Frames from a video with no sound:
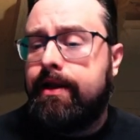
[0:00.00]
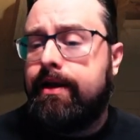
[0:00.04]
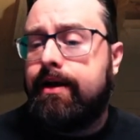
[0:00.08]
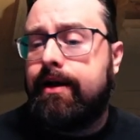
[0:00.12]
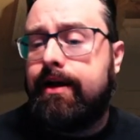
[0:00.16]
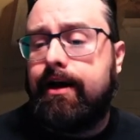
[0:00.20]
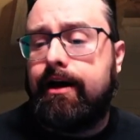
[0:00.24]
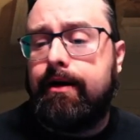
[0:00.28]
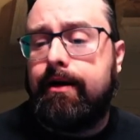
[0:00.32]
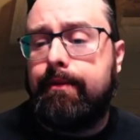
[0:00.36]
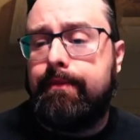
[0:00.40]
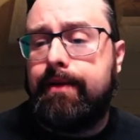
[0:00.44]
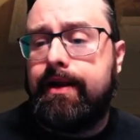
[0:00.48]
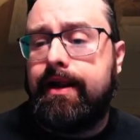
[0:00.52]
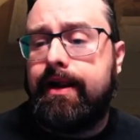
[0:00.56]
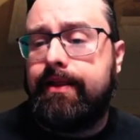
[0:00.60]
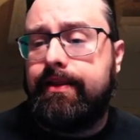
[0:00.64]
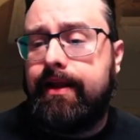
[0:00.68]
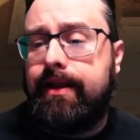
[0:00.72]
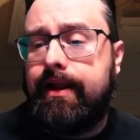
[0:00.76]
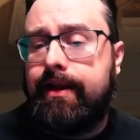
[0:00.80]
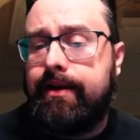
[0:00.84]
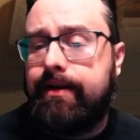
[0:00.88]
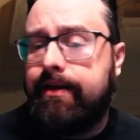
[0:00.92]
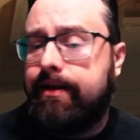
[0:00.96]
And
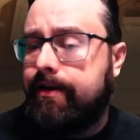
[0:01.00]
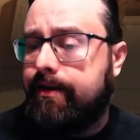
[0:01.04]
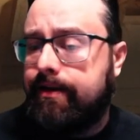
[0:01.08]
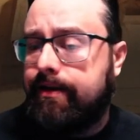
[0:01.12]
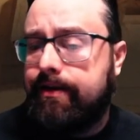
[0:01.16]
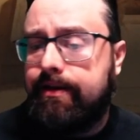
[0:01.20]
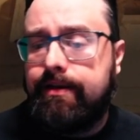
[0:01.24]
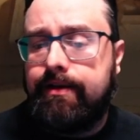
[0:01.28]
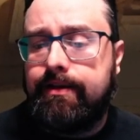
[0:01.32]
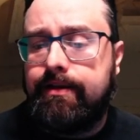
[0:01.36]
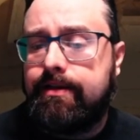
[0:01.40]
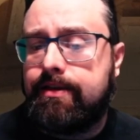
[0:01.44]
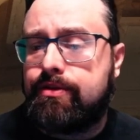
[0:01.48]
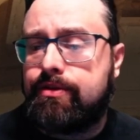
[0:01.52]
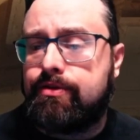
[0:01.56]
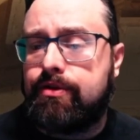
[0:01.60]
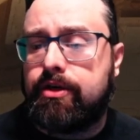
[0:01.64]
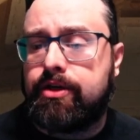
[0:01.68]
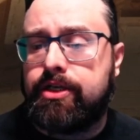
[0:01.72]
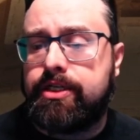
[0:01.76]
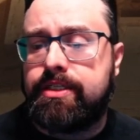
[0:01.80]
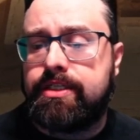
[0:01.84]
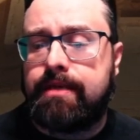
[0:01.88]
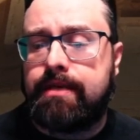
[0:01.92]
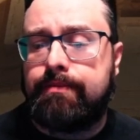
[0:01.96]
then
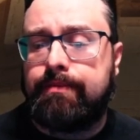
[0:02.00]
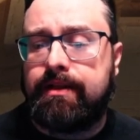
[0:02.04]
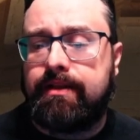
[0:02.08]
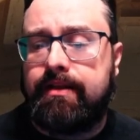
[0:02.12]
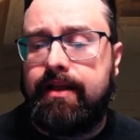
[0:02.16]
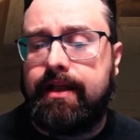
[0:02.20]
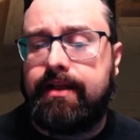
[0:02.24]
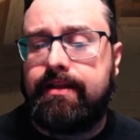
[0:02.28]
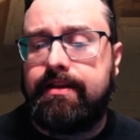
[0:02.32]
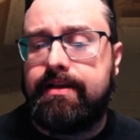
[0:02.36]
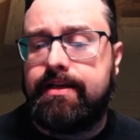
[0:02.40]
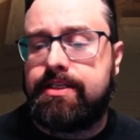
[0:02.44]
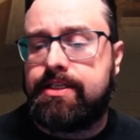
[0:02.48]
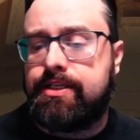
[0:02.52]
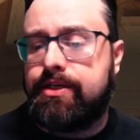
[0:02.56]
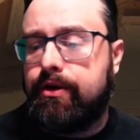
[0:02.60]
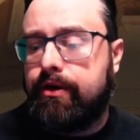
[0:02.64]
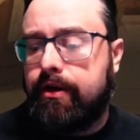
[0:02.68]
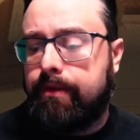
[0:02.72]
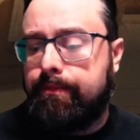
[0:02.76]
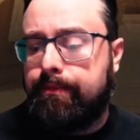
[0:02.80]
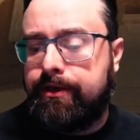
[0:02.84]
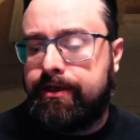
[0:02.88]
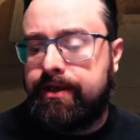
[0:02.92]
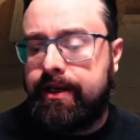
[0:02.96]
structuring something like this, you
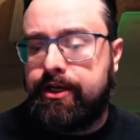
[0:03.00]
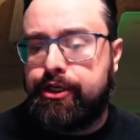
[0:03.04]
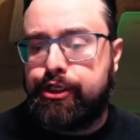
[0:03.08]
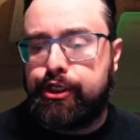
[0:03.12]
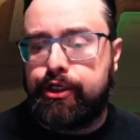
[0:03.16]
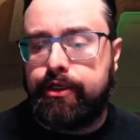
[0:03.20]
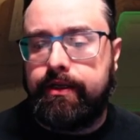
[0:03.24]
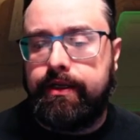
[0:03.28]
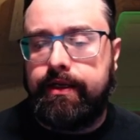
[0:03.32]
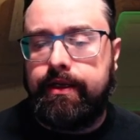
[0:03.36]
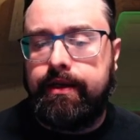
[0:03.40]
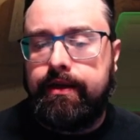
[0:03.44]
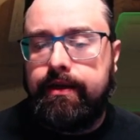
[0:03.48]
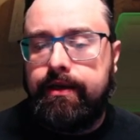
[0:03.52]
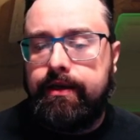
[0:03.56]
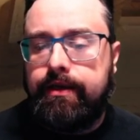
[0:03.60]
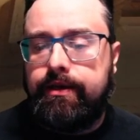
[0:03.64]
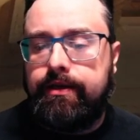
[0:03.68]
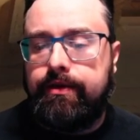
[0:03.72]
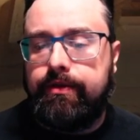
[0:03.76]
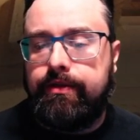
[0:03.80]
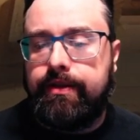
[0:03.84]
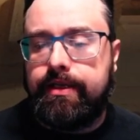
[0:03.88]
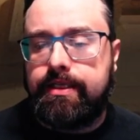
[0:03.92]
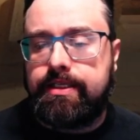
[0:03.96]
could potentially
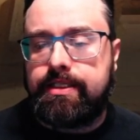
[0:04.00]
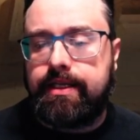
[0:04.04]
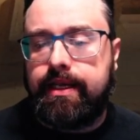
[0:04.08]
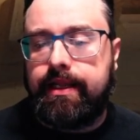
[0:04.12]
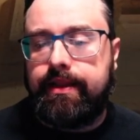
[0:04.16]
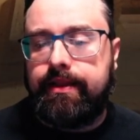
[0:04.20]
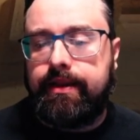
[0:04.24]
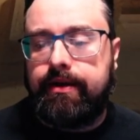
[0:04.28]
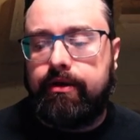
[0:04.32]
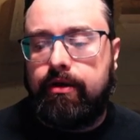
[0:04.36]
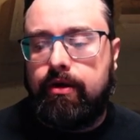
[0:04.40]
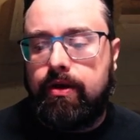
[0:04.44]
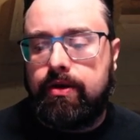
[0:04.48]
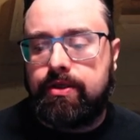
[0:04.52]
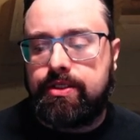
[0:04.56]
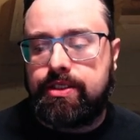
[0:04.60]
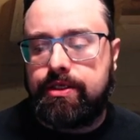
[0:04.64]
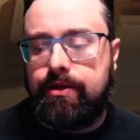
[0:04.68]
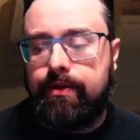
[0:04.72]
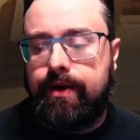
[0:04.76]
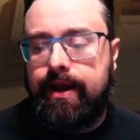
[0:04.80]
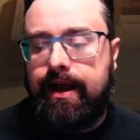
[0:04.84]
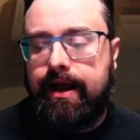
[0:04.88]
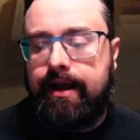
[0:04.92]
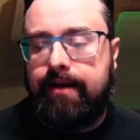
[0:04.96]
do this and then
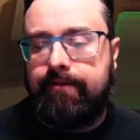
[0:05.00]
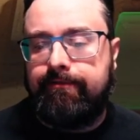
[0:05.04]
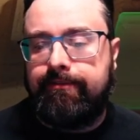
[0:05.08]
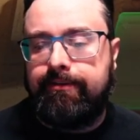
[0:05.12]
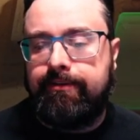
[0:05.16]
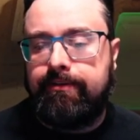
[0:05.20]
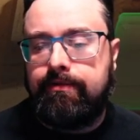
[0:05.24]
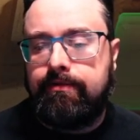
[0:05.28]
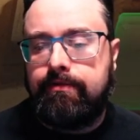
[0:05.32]
also have